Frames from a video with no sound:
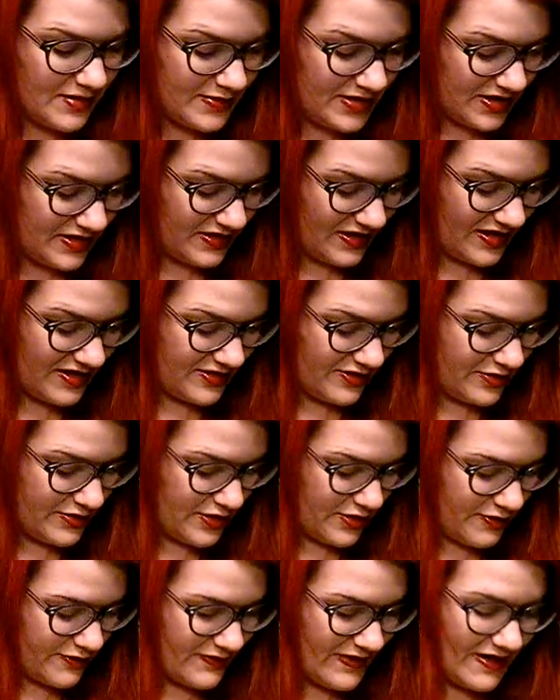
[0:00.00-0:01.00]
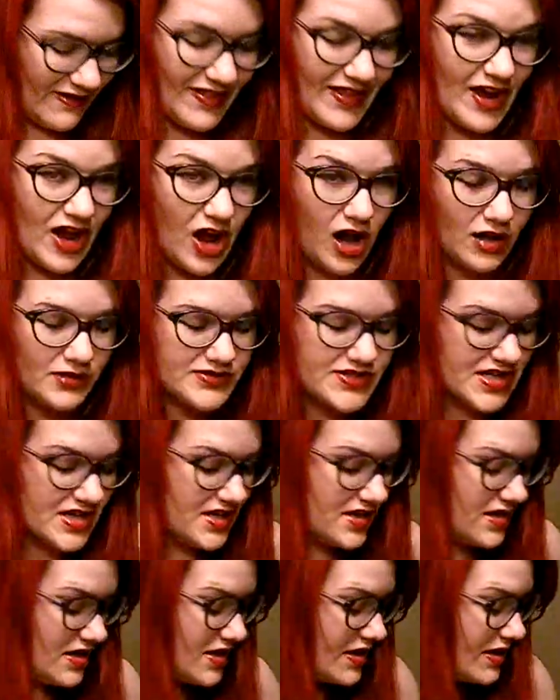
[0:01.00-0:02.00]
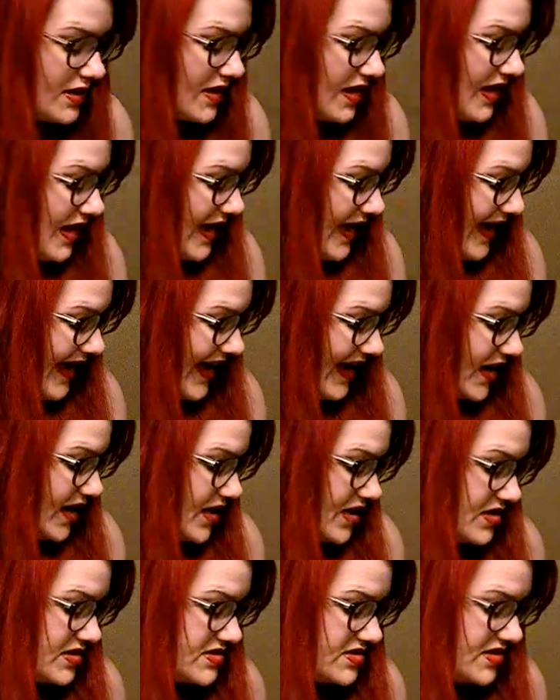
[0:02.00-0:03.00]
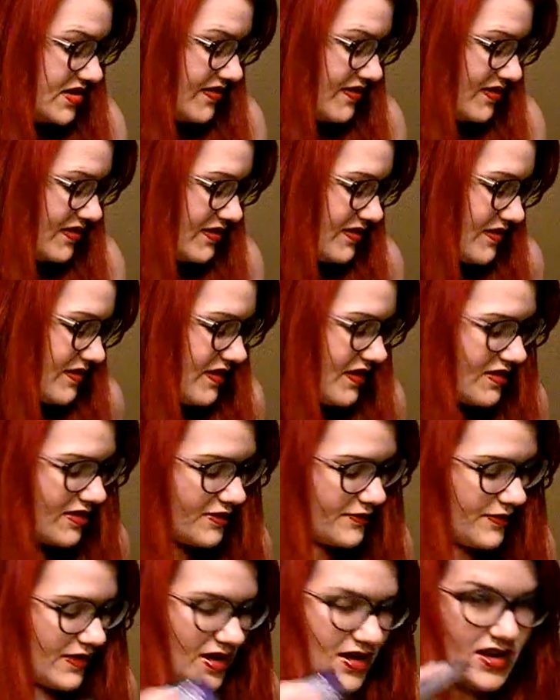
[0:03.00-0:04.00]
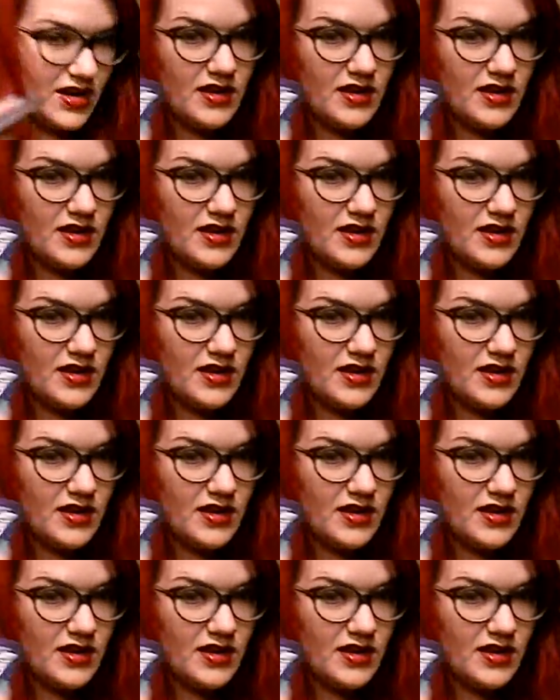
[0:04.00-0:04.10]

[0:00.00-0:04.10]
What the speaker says: because I do go fairly often, and it's fun.